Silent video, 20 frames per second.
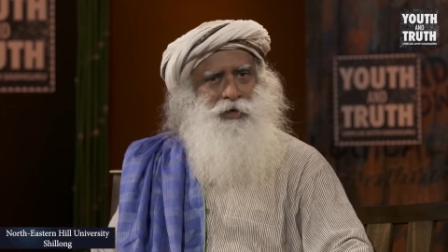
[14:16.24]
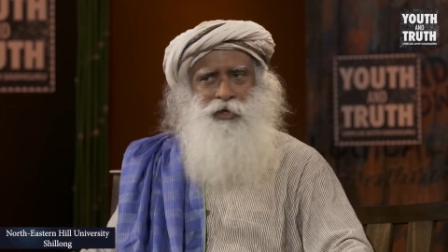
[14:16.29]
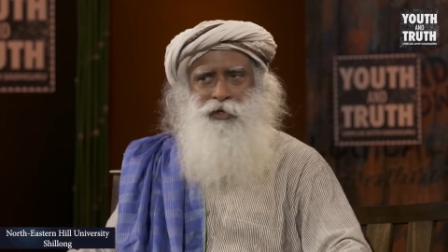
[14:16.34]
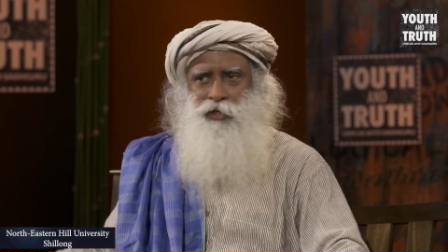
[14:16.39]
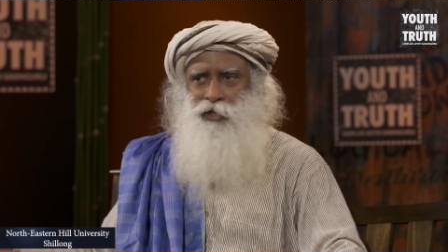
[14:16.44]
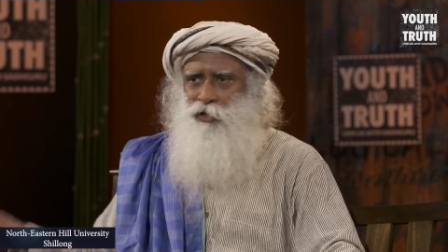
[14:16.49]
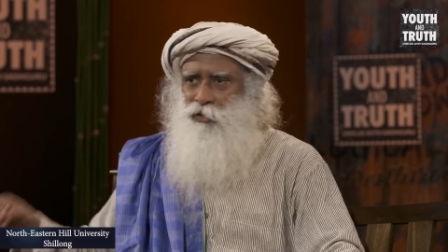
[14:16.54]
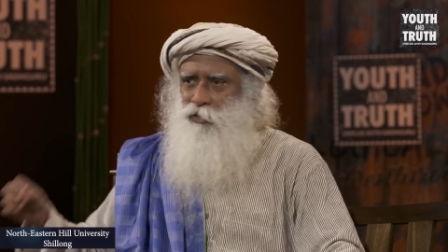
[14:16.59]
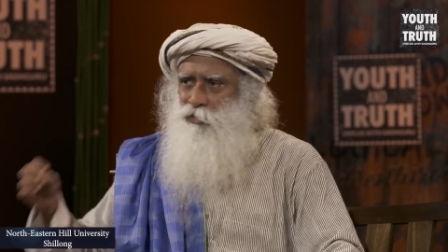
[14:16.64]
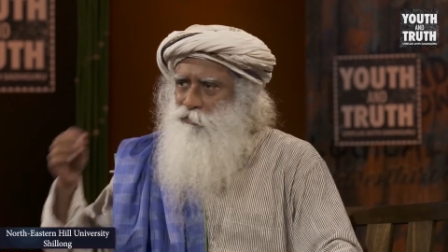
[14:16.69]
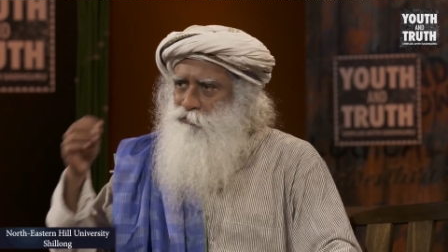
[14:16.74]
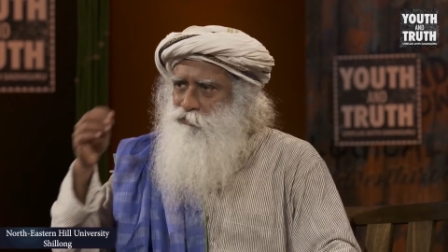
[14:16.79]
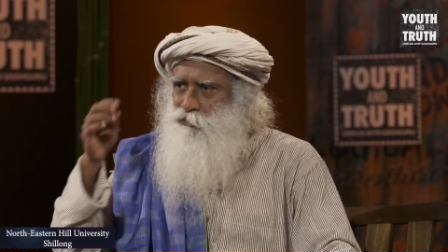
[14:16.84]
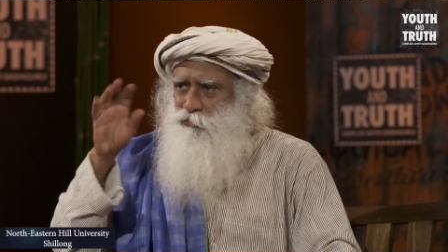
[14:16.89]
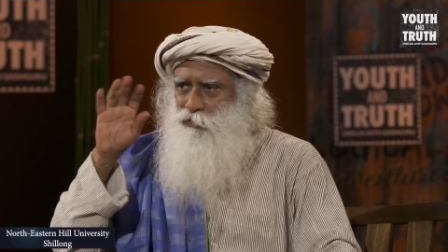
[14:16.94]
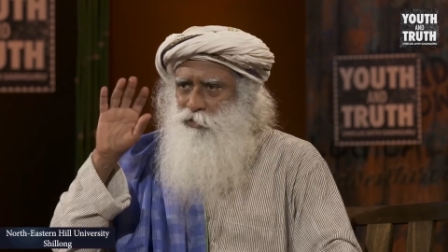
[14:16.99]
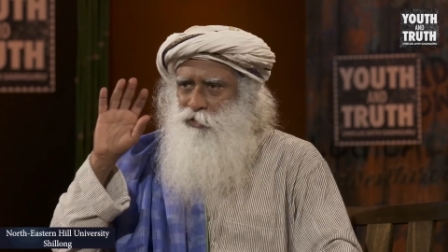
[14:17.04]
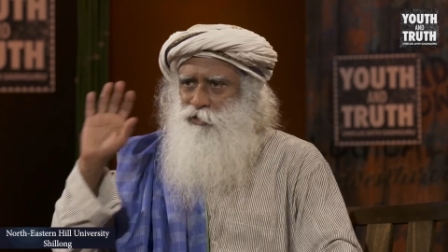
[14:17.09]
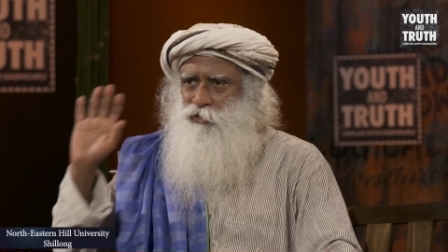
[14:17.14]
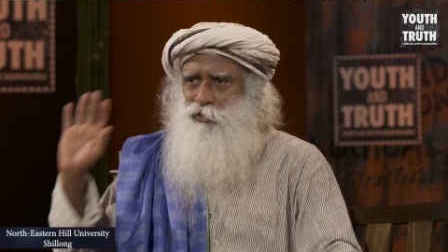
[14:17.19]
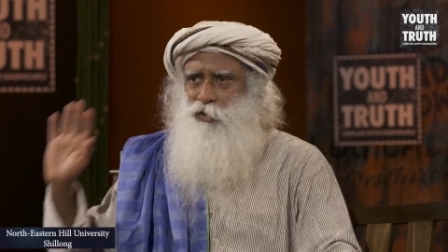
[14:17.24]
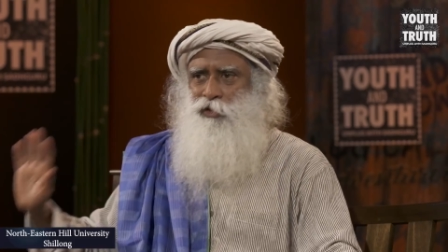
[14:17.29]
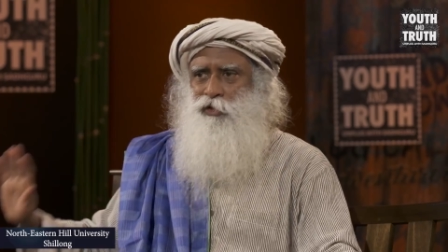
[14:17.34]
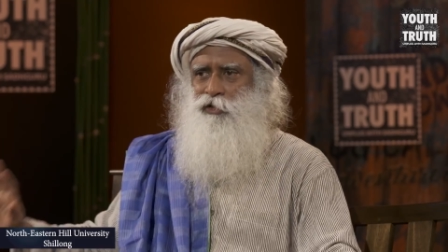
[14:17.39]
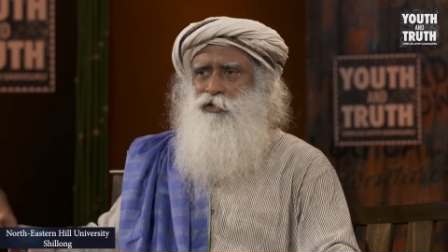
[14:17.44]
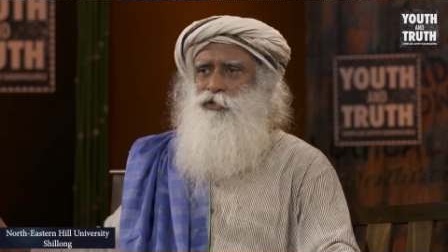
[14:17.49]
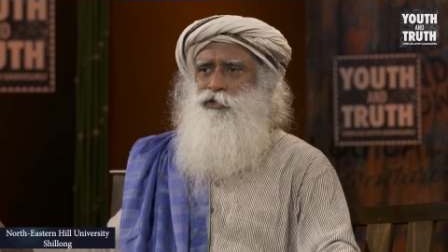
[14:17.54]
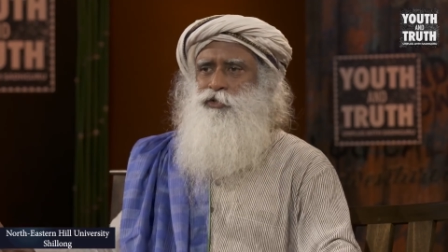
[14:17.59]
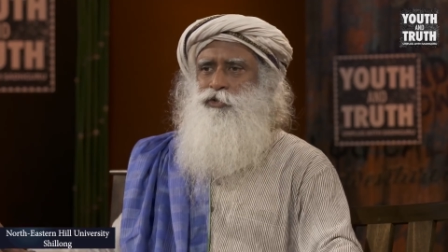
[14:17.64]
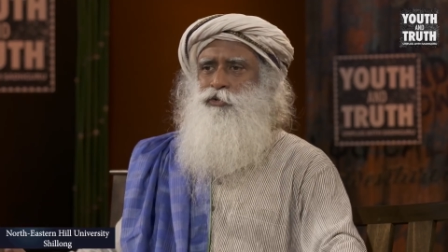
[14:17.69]
Earning your food is not
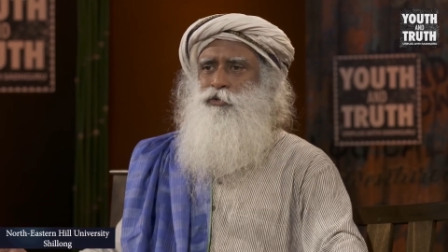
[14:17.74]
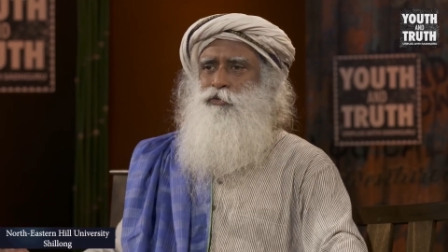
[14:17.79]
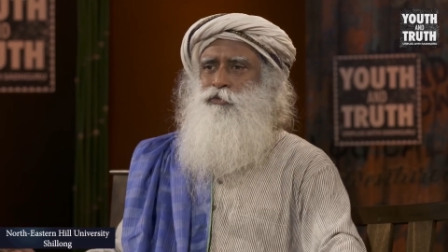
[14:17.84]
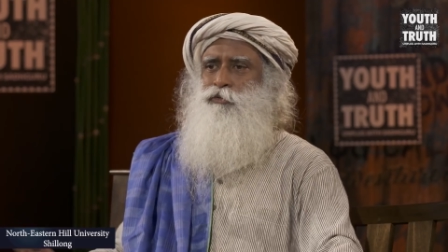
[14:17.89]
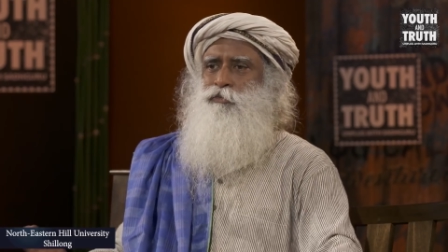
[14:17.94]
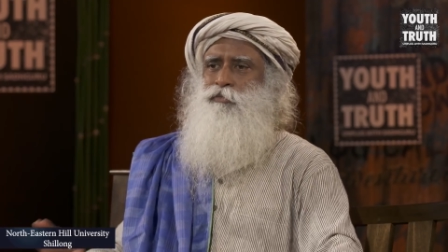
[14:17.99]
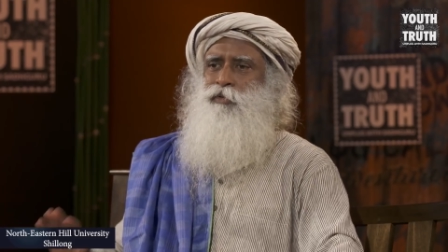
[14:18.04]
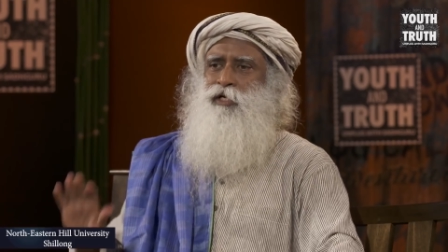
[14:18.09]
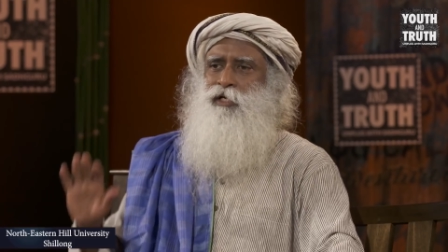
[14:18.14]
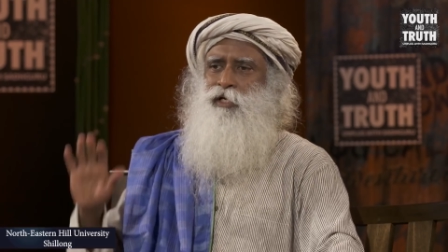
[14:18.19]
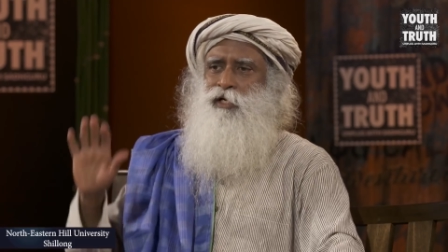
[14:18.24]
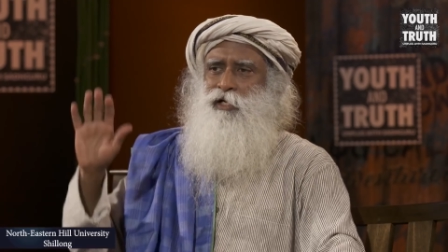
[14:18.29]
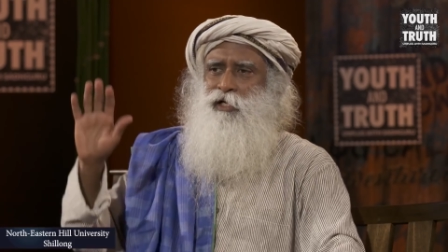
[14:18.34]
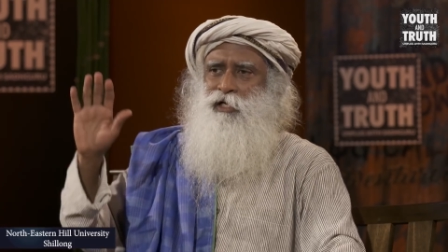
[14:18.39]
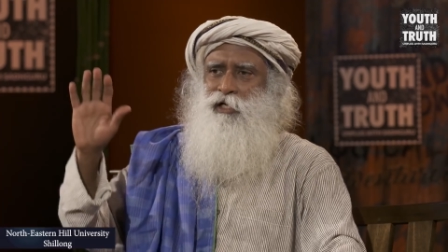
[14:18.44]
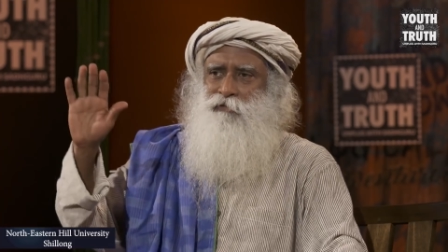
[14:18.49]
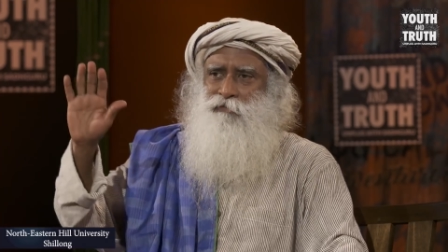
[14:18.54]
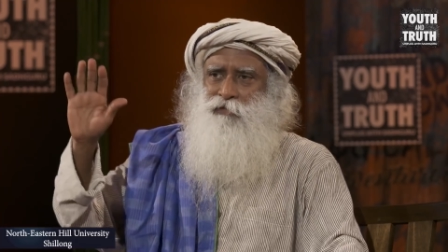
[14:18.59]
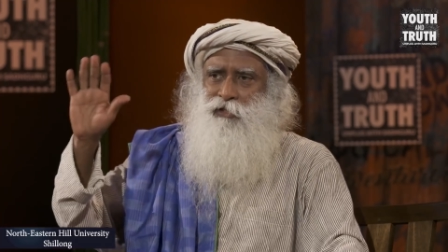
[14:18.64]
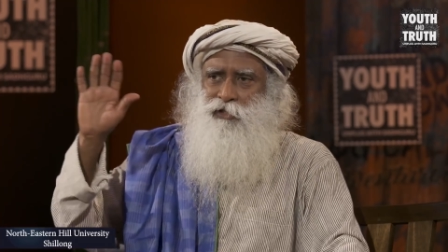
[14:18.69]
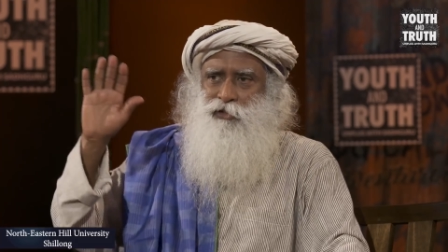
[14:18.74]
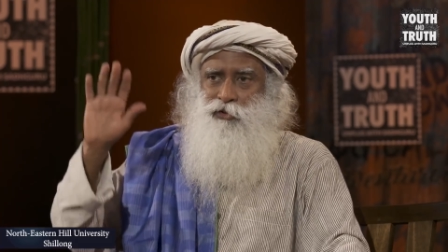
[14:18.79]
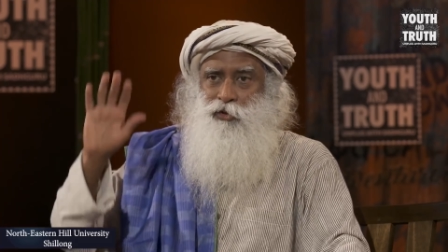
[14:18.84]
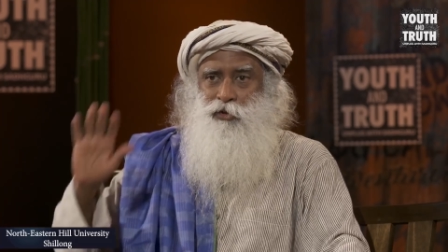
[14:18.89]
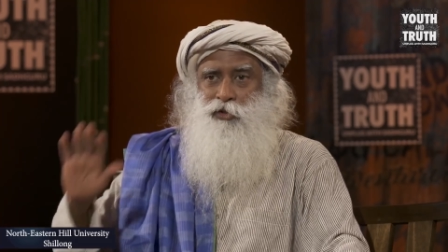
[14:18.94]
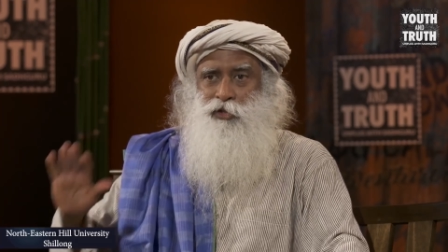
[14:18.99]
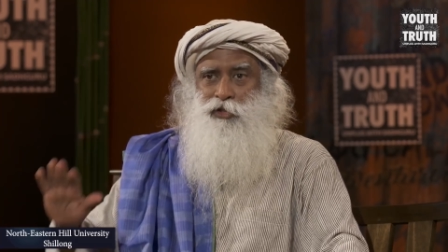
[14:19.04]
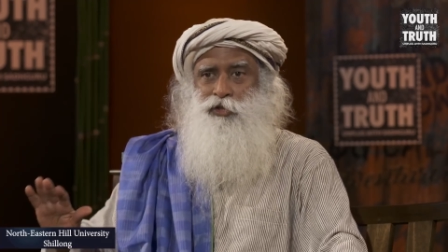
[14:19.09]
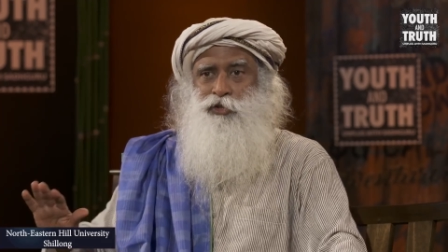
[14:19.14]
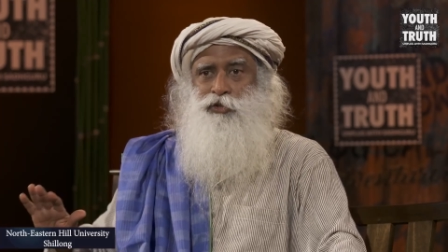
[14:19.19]
an issue, making a living is
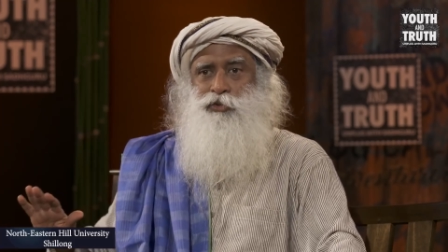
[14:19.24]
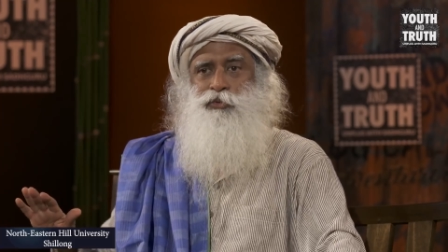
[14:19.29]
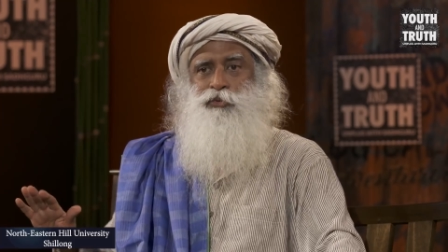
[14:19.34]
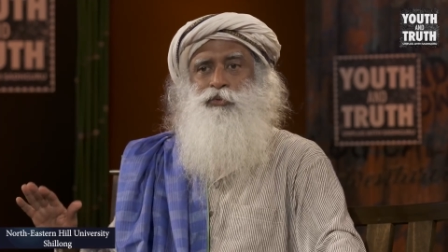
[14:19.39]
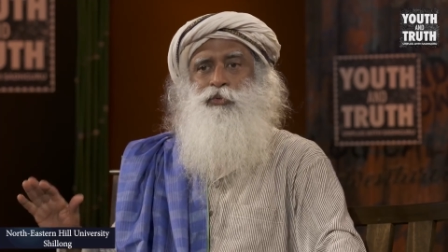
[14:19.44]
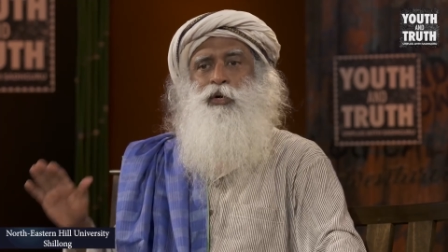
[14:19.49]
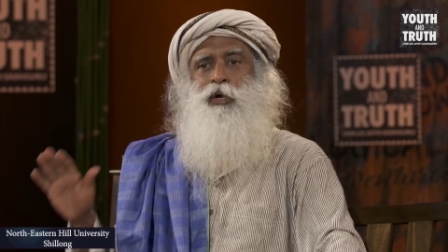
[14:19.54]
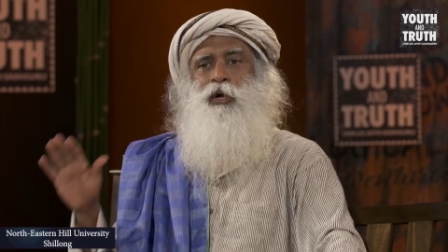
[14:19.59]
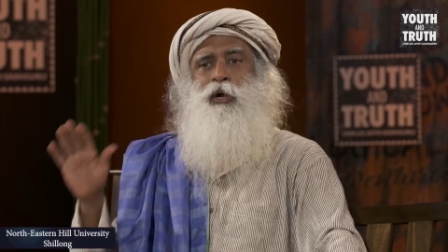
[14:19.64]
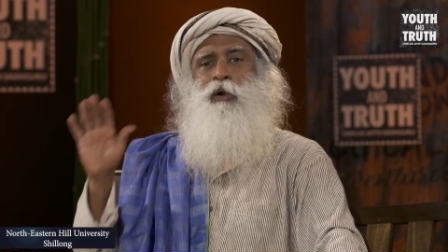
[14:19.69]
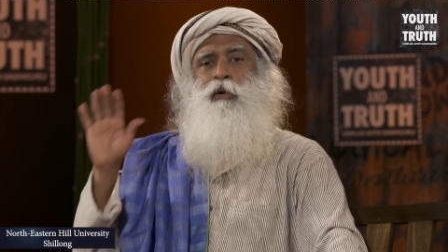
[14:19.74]
not an issue.